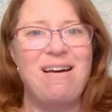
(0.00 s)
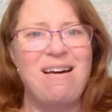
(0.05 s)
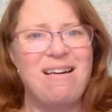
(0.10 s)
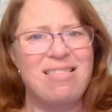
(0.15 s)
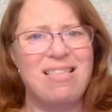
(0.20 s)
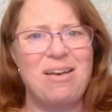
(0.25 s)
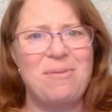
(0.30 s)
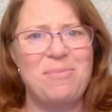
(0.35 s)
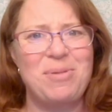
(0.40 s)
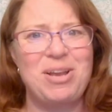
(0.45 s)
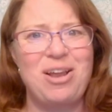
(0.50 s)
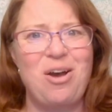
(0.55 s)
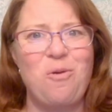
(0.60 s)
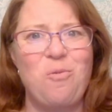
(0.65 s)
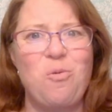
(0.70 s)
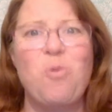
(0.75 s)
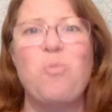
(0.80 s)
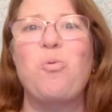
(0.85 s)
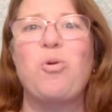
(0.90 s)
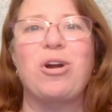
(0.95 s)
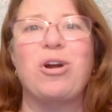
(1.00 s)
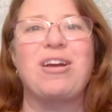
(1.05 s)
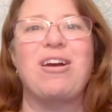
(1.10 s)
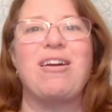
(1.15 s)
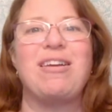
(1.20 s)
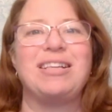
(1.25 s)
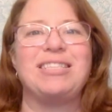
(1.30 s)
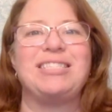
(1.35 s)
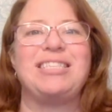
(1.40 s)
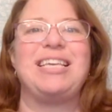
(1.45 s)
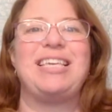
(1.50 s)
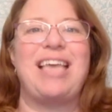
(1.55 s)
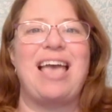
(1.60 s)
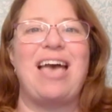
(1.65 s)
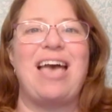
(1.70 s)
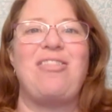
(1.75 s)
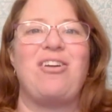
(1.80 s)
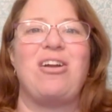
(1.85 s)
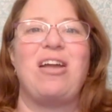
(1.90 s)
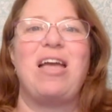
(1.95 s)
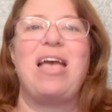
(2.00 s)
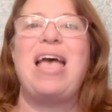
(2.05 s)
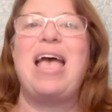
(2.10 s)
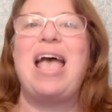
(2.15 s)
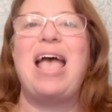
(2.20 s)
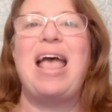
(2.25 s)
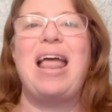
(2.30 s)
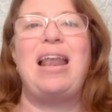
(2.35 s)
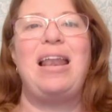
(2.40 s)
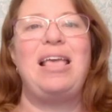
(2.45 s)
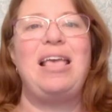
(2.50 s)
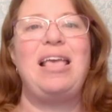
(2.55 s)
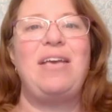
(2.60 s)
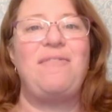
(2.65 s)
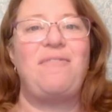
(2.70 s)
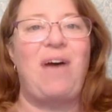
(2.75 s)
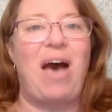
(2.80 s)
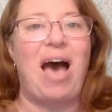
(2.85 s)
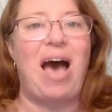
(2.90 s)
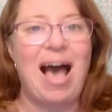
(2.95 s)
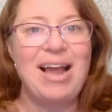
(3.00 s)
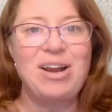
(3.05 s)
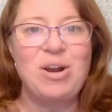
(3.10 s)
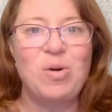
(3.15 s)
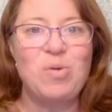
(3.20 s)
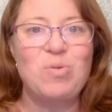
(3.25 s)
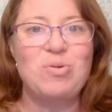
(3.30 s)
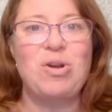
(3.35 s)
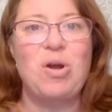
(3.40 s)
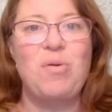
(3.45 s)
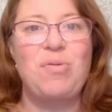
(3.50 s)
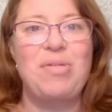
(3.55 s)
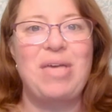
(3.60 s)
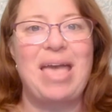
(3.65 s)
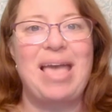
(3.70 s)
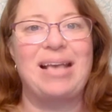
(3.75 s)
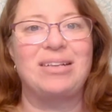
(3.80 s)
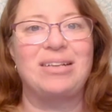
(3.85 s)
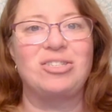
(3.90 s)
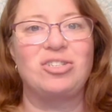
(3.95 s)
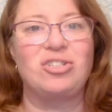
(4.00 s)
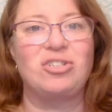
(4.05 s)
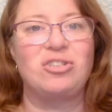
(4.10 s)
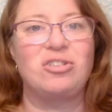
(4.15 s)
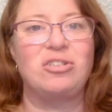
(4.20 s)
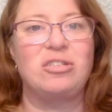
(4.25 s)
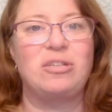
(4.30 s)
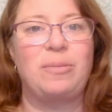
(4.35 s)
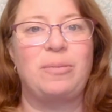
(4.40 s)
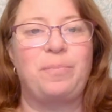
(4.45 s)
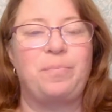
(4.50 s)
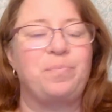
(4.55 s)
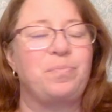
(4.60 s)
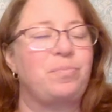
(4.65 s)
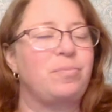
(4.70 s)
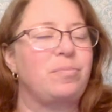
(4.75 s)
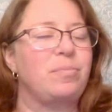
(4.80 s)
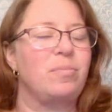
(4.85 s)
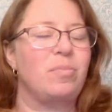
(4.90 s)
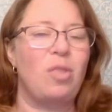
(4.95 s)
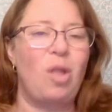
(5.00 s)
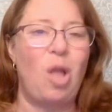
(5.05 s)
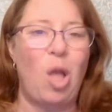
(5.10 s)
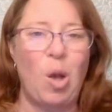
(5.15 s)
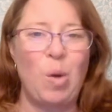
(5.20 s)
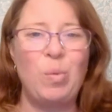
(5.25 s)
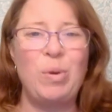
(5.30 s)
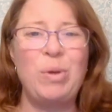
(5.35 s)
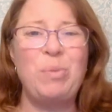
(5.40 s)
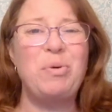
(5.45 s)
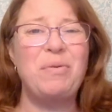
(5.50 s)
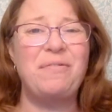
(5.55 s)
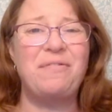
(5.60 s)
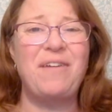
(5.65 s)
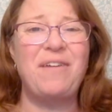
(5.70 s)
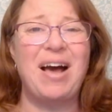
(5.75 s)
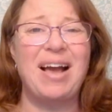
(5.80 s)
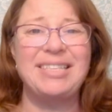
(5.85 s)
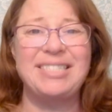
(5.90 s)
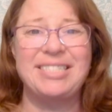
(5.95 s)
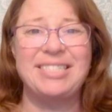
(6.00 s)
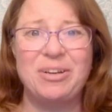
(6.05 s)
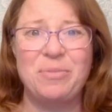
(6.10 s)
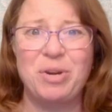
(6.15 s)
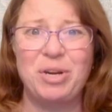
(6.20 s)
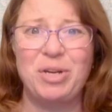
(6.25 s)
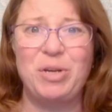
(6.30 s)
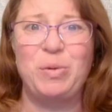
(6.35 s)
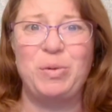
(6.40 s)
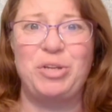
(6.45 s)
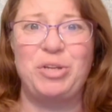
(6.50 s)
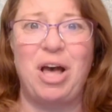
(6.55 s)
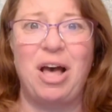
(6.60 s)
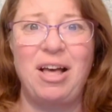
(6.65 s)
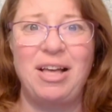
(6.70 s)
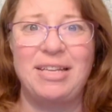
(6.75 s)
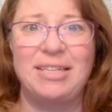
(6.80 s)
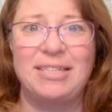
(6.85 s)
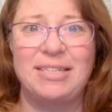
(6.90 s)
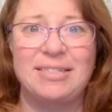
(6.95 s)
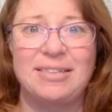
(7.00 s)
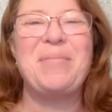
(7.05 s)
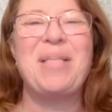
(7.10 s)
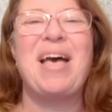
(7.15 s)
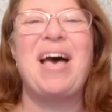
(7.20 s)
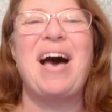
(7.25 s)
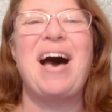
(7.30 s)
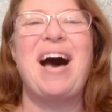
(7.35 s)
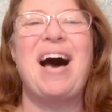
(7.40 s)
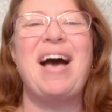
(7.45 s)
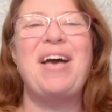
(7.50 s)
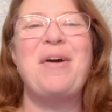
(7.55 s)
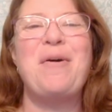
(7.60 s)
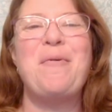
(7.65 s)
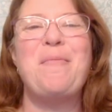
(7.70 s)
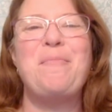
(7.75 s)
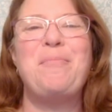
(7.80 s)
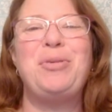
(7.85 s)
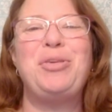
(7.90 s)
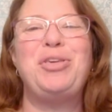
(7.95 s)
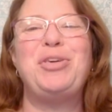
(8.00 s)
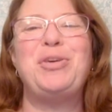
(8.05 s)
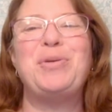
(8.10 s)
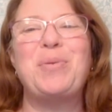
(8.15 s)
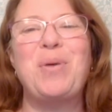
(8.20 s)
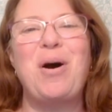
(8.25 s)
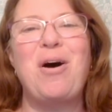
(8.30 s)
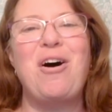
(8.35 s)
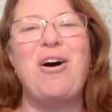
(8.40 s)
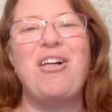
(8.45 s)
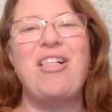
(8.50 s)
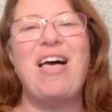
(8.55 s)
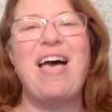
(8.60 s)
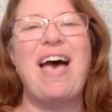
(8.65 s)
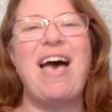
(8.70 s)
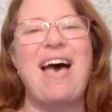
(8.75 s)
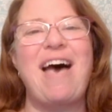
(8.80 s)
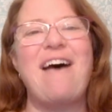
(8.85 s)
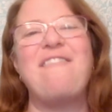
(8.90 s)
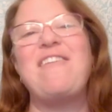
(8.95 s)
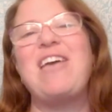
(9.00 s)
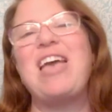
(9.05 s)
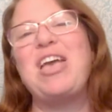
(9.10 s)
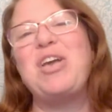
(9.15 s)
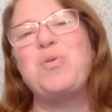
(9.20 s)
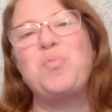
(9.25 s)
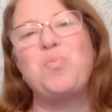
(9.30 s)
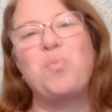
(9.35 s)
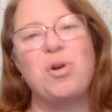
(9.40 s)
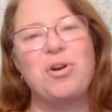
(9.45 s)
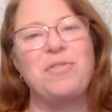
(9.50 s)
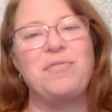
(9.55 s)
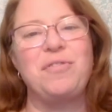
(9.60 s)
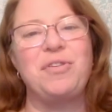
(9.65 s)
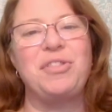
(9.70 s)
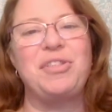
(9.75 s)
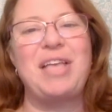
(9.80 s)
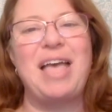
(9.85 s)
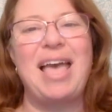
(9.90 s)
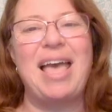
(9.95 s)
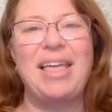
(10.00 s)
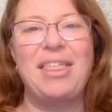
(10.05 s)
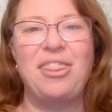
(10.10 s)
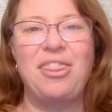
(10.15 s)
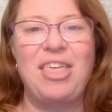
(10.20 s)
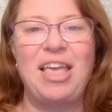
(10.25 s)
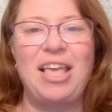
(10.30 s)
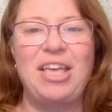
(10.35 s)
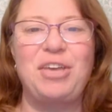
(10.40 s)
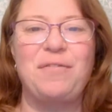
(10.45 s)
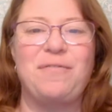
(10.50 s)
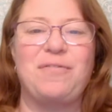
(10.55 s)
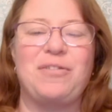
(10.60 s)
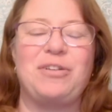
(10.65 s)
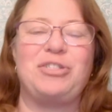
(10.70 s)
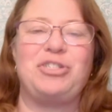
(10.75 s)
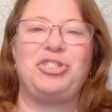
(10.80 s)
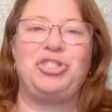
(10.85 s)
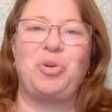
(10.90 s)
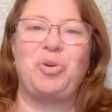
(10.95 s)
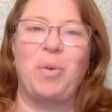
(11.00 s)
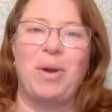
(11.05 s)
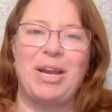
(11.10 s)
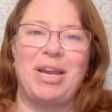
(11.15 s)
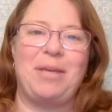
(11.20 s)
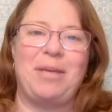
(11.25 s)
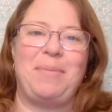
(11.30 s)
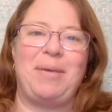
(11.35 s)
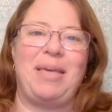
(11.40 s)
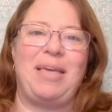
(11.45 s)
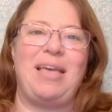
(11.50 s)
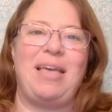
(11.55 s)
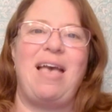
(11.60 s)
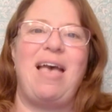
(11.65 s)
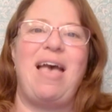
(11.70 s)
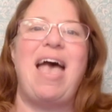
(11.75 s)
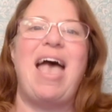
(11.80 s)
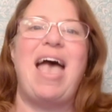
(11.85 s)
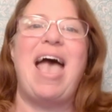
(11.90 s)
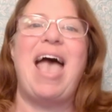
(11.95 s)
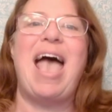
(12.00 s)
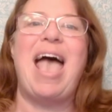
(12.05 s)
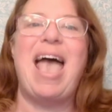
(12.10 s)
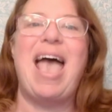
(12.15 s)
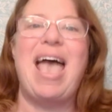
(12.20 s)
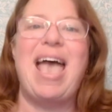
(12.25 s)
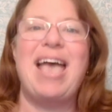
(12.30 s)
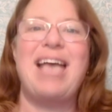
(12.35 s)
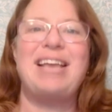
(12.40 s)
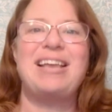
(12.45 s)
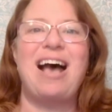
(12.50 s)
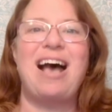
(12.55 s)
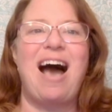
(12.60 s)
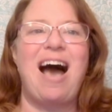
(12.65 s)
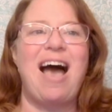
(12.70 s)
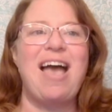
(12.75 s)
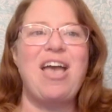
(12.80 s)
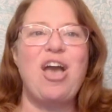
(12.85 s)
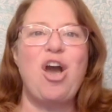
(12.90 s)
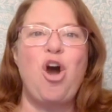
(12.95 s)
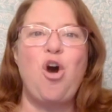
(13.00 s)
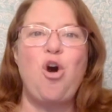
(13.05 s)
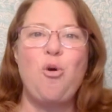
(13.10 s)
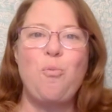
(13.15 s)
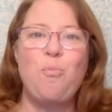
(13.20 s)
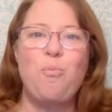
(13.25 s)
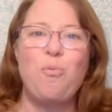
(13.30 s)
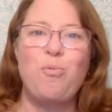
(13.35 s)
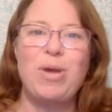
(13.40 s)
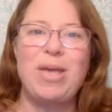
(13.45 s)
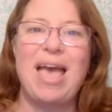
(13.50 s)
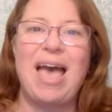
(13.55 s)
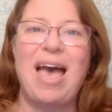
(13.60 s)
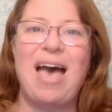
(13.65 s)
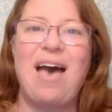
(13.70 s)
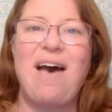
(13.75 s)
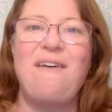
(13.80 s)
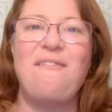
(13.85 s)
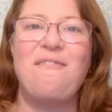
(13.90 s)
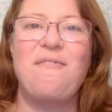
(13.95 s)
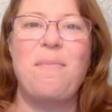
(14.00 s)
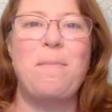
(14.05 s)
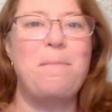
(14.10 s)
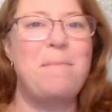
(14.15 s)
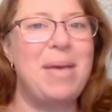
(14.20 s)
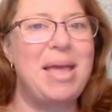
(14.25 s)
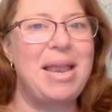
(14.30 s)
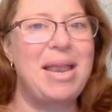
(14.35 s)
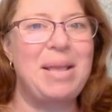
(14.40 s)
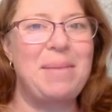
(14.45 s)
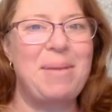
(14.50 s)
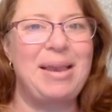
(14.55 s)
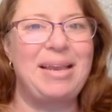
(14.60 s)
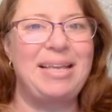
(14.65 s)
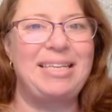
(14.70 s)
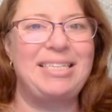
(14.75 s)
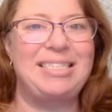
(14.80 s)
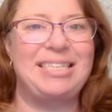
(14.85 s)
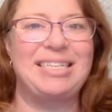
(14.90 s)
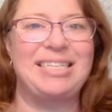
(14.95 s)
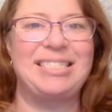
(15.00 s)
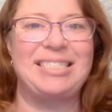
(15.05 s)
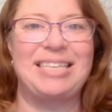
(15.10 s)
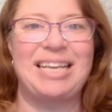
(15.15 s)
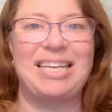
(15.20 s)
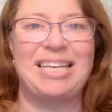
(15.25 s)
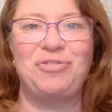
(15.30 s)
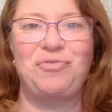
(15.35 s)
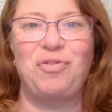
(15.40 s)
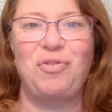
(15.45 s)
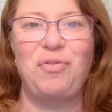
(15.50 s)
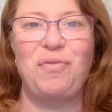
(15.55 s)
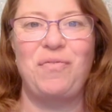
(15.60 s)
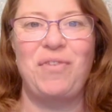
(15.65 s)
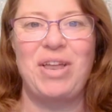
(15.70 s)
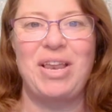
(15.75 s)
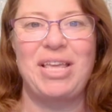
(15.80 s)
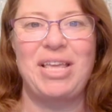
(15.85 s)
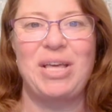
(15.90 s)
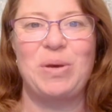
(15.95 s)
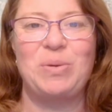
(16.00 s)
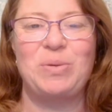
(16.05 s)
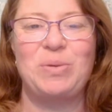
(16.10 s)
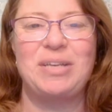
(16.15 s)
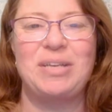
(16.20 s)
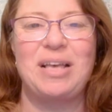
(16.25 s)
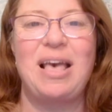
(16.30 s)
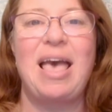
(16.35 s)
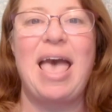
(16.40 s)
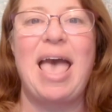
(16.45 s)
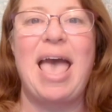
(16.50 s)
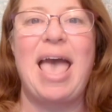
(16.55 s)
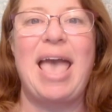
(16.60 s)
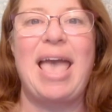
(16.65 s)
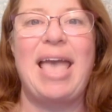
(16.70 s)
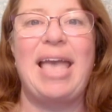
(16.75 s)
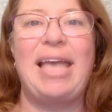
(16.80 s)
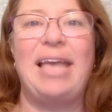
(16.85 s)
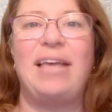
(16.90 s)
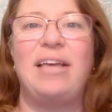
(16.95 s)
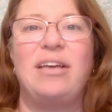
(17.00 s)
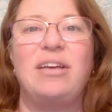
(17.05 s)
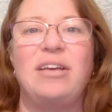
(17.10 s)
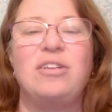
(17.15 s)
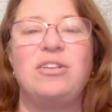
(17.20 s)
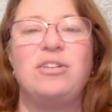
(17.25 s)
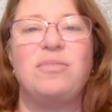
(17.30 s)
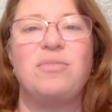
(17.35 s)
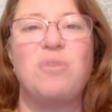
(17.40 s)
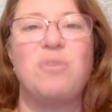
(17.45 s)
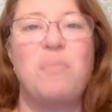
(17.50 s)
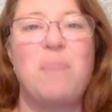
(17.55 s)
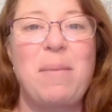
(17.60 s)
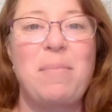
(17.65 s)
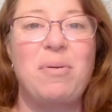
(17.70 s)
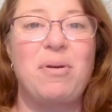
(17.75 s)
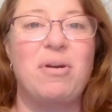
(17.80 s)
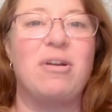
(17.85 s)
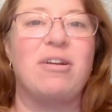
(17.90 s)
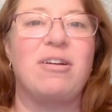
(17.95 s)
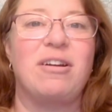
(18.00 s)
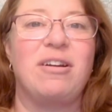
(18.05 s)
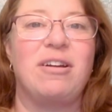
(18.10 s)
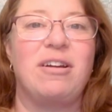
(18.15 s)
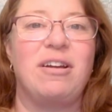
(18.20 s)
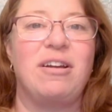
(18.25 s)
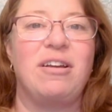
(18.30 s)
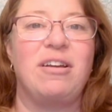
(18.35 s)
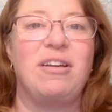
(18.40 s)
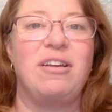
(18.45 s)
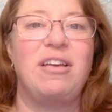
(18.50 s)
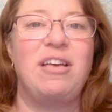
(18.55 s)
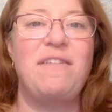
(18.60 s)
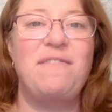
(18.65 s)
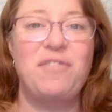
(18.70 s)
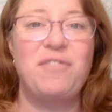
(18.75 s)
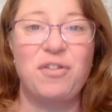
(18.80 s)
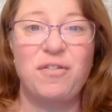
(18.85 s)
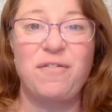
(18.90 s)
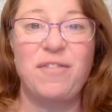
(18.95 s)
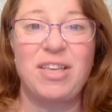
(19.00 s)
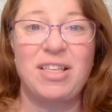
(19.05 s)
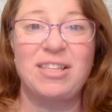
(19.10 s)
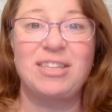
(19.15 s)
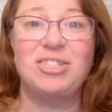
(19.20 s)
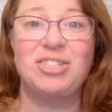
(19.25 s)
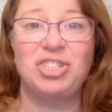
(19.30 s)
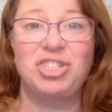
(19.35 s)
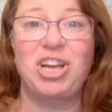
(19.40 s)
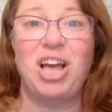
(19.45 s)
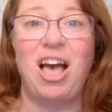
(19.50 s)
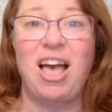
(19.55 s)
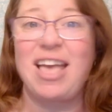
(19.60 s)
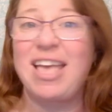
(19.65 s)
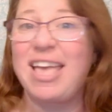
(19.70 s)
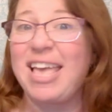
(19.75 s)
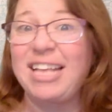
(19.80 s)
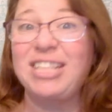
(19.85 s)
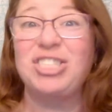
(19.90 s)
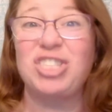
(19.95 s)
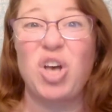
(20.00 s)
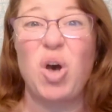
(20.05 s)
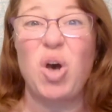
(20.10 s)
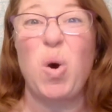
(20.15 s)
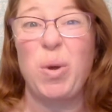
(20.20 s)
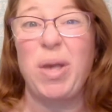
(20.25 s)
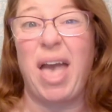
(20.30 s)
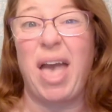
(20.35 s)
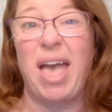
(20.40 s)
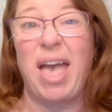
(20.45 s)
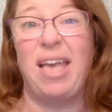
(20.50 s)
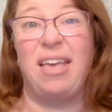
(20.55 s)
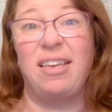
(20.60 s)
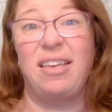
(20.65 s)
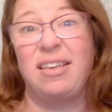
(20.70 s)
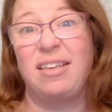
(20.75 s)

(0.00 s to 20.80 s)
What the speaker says: Let me know. We'll work on it together. And if I don't know the answers, we will find someone who does. I hope you all have a wonderful day. Thank you for joining me. And I hope we have many, many successful videos. Hey, remember, if you're feeling shy, it's okay.